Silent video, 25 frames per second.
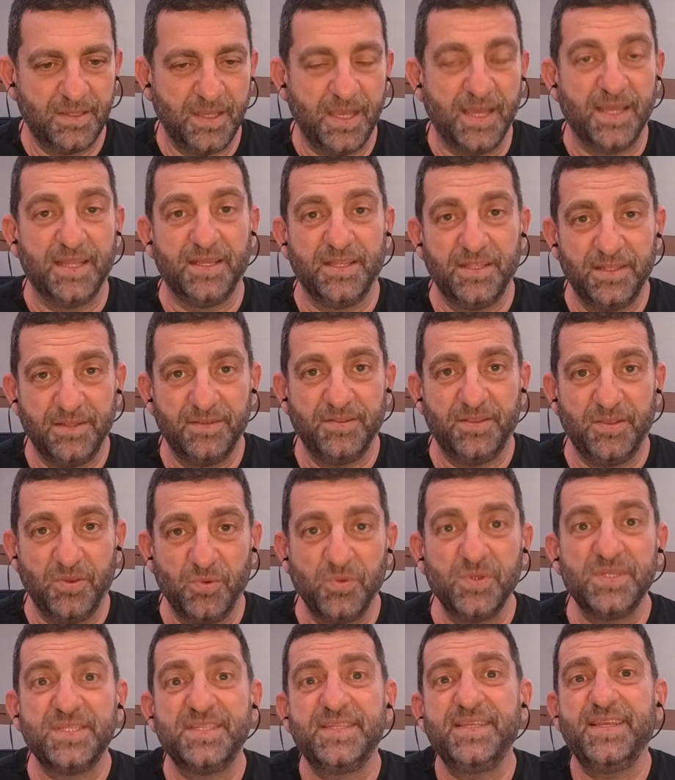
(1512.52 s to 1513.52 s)
And you
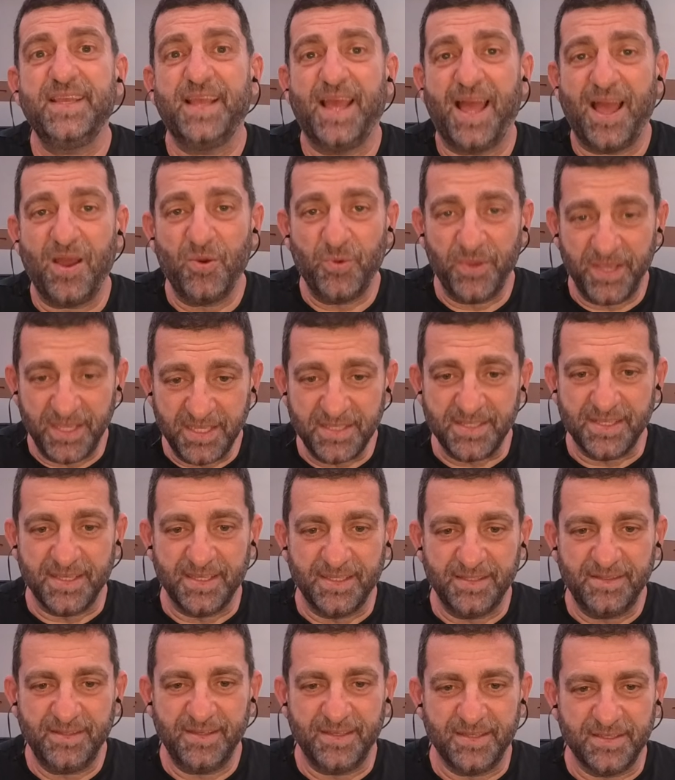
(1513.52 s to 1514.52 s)
will see how easy
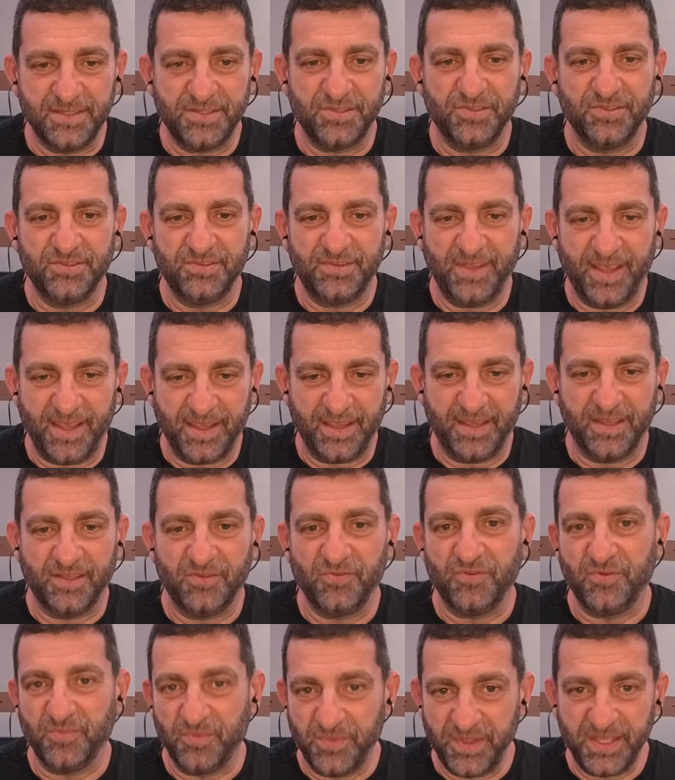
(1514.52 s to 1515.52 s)
it is to take it
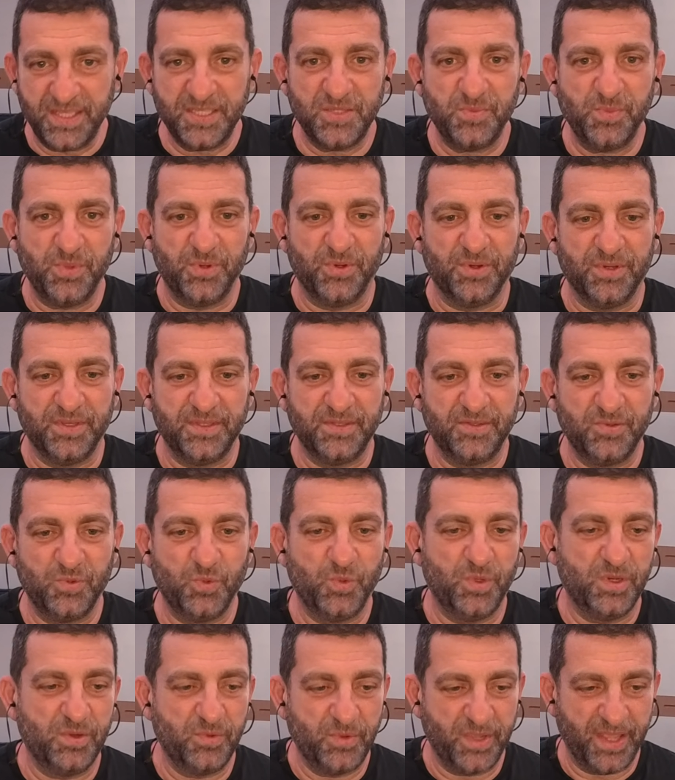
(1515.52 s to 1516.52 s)
from this point
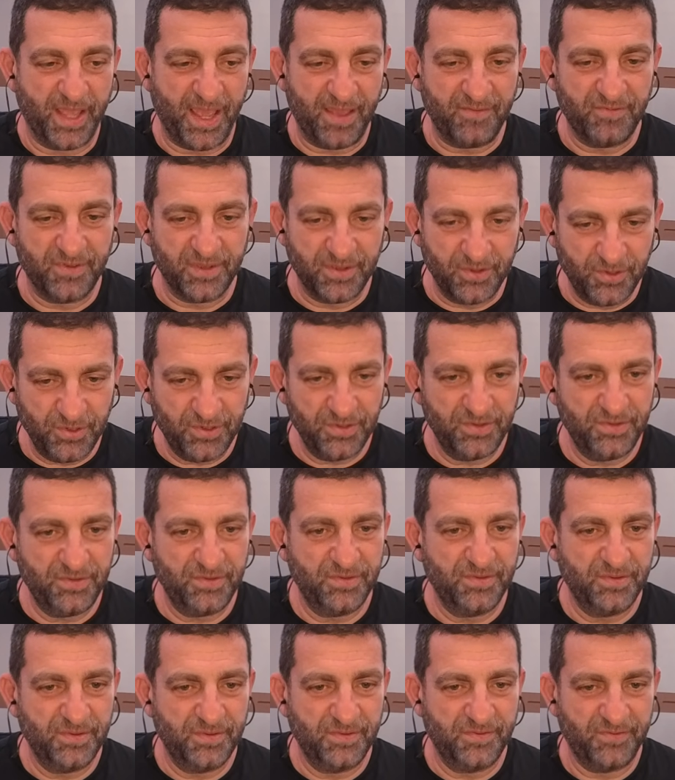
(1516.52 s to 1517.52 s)
where we have a good
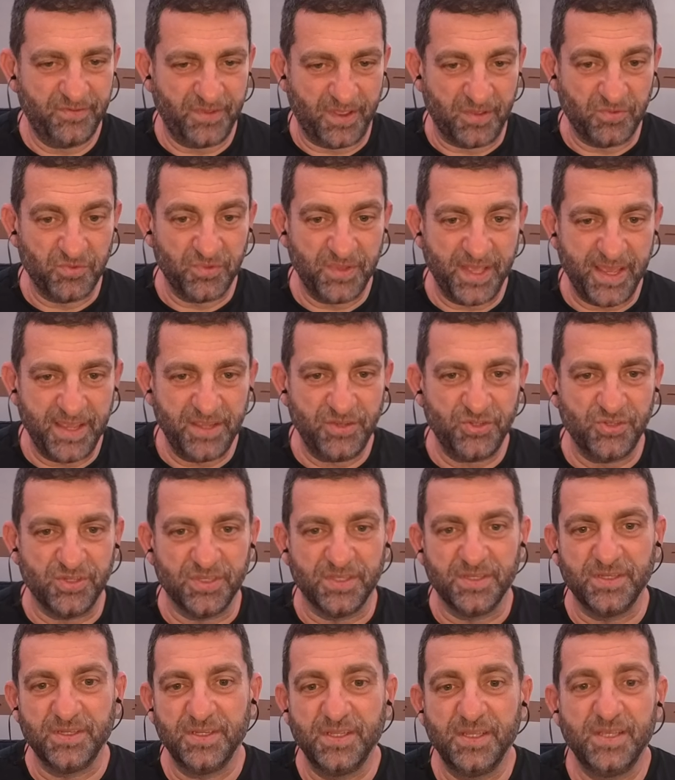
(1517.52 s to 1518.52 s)

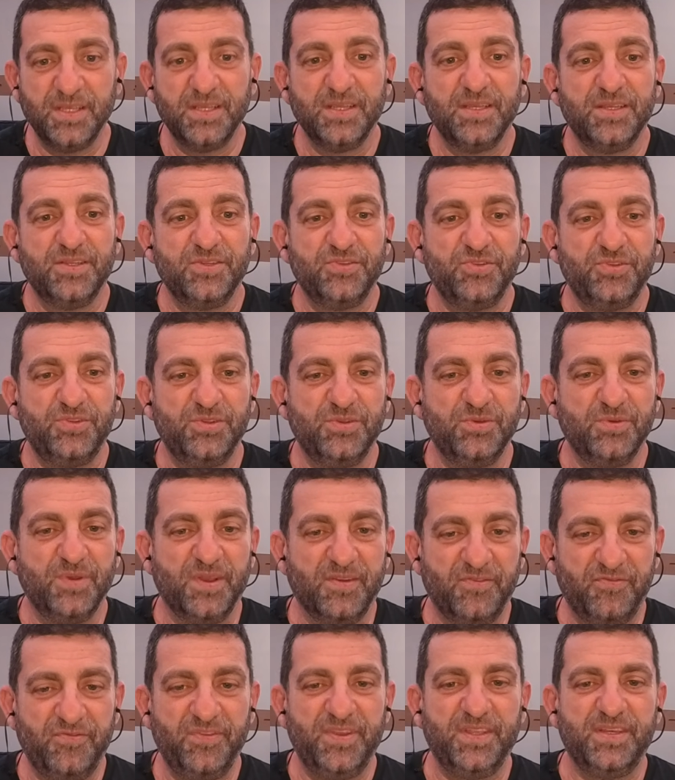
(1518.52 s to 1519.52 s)
foundation to
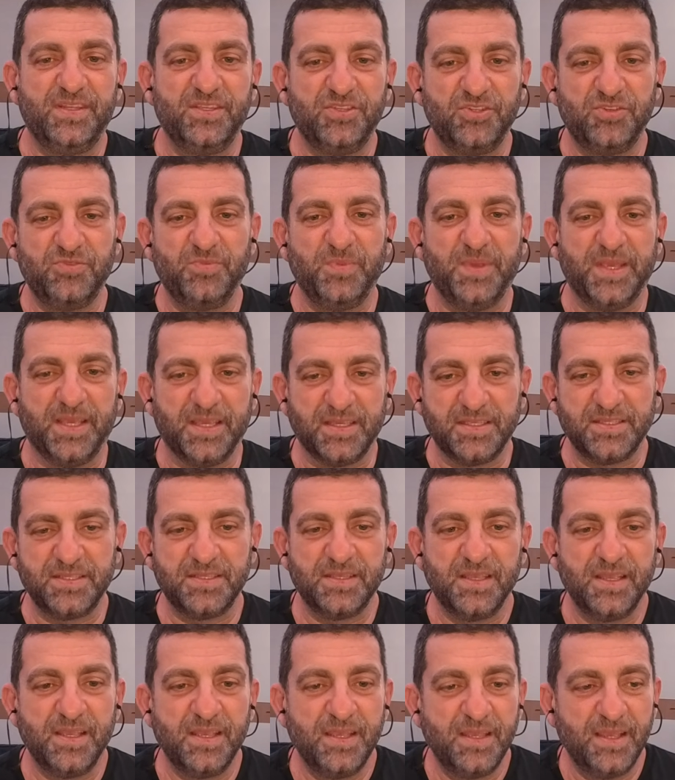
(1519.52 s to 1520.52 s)
a finished mix.
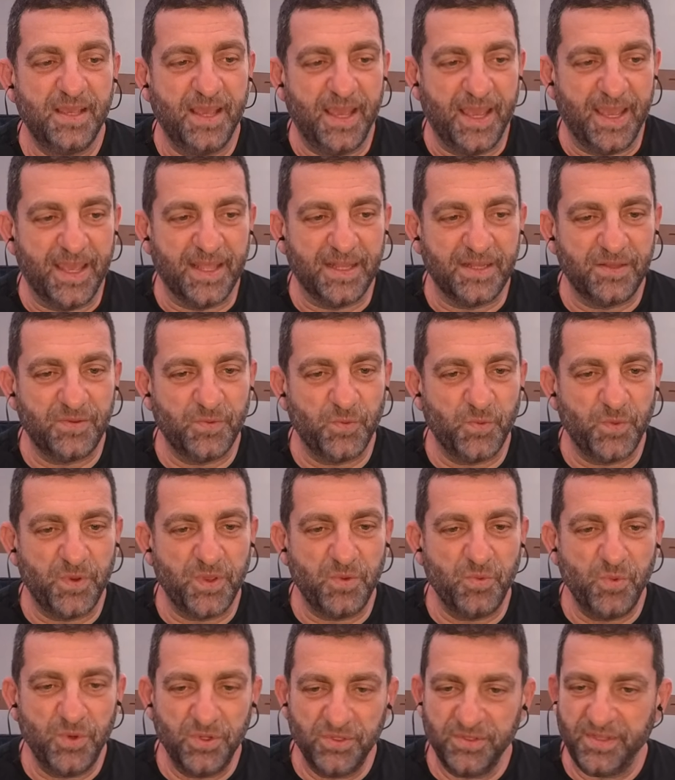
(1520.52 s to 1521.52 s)
And we
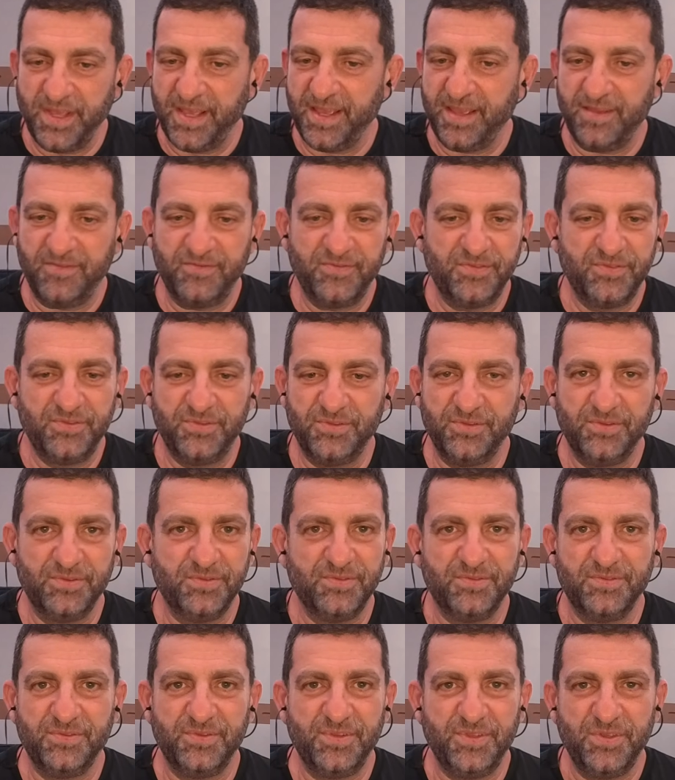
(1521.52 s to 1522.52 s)
won't have
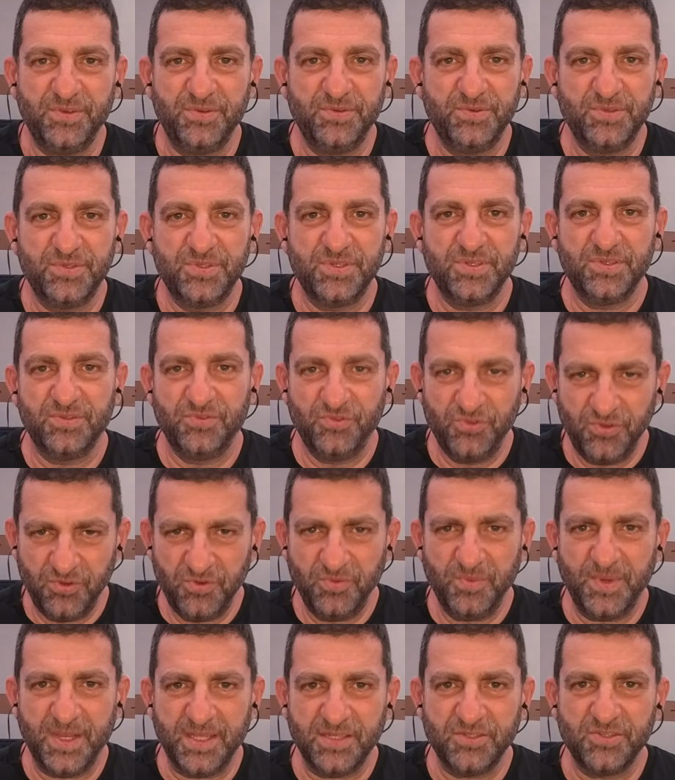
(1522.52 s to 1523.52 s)
to use
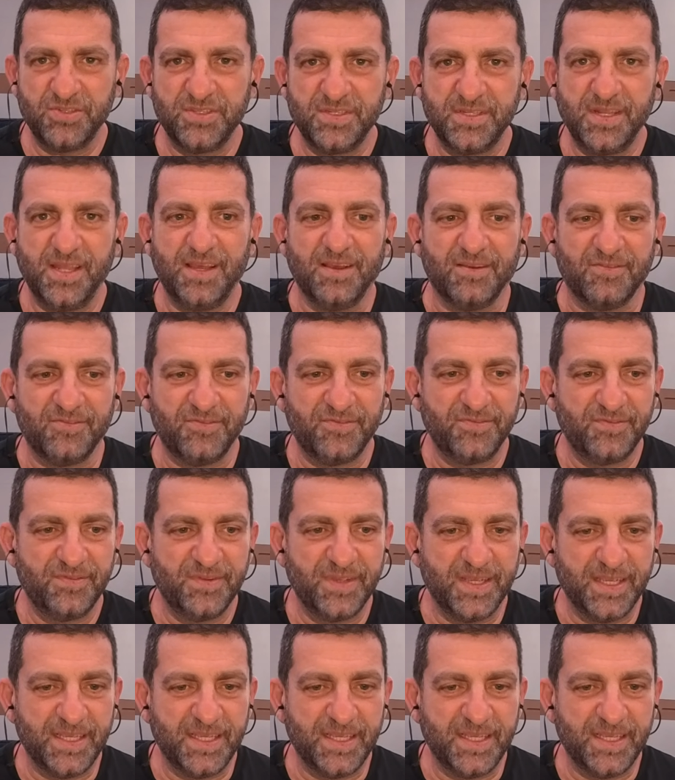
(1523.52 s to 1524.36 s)
too much stuff.